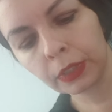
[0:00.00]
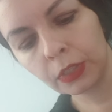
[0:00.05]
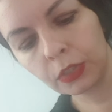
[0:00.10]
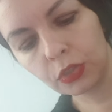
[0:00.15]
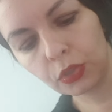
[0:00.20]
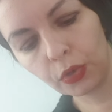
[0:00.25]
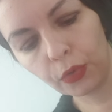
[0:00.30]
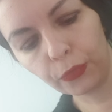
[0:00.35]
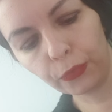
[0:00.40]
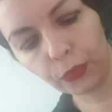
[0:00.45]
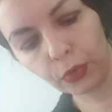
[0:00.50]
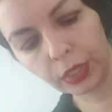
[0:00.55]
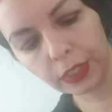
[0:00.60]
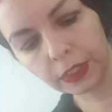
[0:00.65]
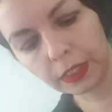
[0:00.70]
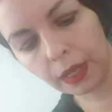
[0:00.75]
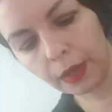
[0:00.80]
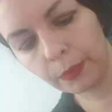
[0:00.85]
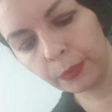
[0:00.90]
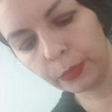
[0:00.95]
So, for
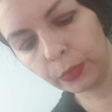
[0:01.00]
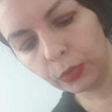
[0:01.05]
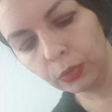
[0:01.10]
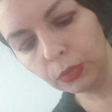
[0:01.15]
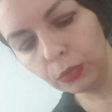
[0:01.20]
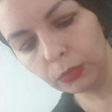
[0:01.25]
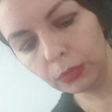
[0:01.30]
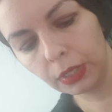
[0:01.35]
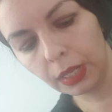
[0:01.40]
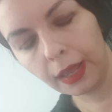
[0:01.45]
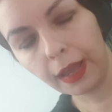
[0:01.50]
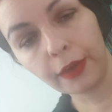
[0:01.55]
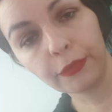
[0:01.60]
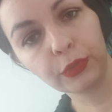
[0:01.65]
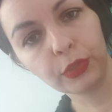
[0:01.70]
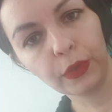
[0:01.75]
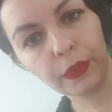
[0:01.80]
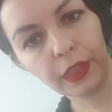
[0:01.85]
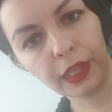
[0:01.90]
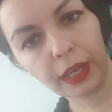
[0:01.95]
example,
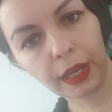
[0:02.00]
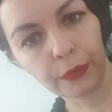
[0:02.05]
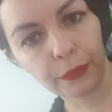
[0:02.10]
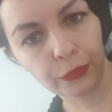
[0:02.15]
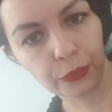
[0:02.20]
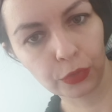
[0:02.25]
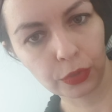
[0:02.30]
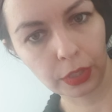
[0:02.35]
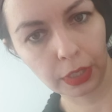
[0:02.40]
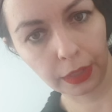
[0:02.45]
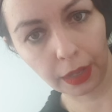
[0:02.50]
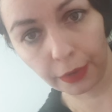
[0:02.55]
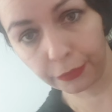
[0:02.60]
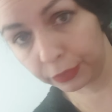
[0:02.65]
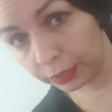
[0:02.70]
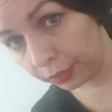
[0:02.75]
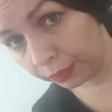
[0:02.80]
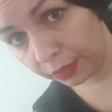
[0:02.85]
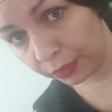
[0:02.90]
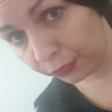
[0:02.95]
after they
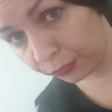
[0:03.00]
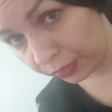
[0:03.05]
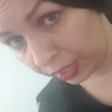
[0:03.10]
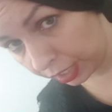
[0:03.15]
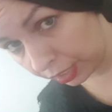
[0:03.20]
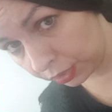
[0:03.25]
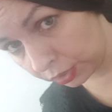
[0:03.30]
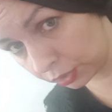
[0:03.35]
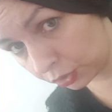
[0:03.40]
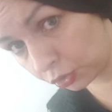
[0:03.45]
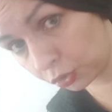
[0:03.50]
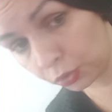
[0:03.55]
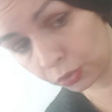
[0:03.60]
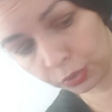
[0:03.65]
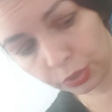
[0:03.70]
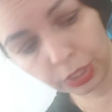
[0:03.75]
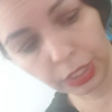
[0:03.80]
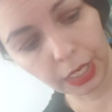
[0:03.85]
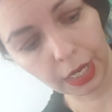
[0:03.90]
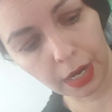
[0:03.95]
finished
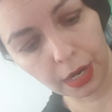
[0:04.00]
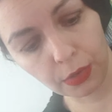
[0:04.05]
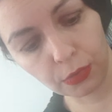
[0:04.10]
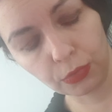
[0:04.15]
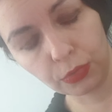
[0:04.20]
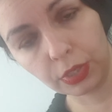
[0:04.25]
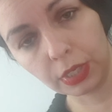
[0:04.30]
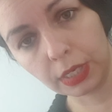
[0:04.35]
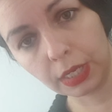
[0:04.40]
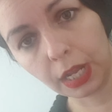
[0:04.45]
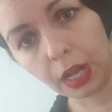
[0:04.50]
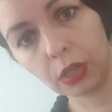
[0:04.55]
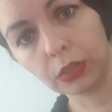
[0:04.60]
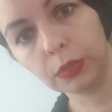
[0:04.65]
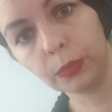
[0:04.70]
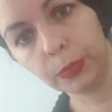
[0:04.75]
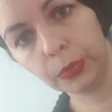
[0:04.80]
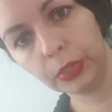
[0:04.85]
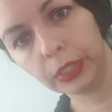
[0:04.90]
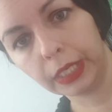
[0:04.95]
sorting out
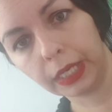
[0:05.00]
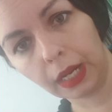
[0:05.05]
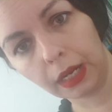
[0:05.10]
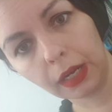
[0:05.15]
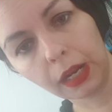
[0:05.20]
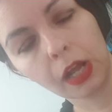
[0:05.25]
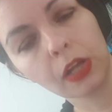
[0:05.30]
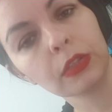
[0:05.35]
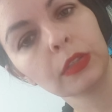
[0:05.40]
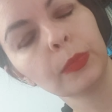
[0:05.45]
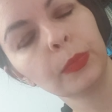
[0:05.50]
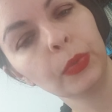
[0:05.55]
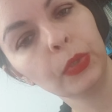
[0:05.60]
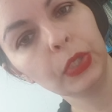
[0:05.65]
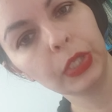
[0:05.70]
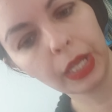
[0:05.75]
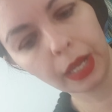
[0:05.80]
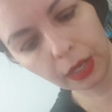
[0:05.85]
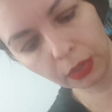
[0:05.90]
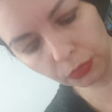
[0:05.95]
countable and uncountable
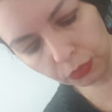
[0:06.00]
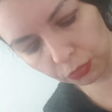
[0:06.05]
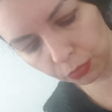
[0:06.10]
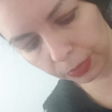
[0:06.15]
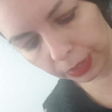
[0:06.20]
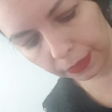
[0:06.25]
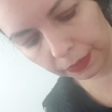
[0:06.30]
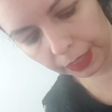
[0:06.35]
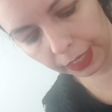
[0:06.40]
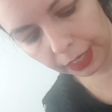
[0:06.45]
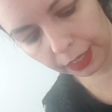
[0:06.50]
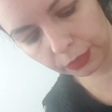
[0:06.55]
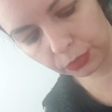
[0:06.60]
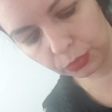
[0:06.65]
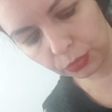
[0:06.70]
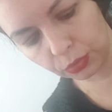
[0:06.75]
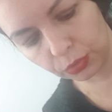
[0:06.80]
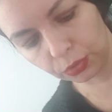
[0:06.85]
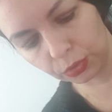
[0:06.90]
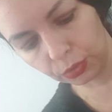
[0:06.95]
nouns, what they
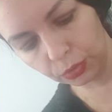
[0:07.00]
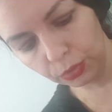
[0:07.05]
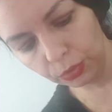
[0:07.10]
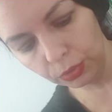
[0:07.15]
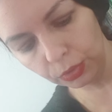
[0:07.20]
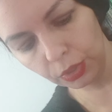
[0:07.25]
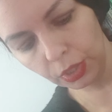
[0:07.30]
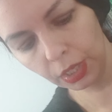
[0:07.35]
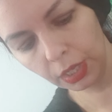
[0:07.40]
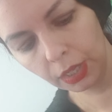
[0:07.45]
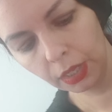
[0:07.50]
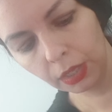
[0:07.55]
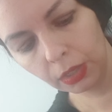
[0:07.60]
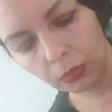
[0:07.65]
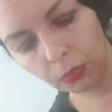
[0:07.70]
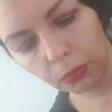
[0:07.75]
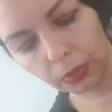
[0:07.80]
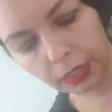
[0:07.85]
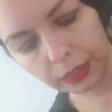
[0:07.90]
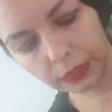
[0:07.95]
had to do
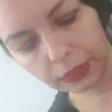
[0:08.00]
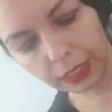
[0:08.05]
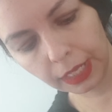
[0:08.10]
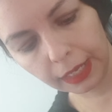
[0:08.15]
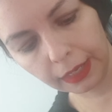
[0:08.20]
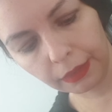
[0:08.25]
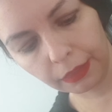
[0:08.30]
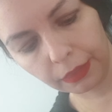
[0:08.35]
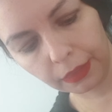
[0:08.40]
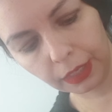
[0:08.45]
was take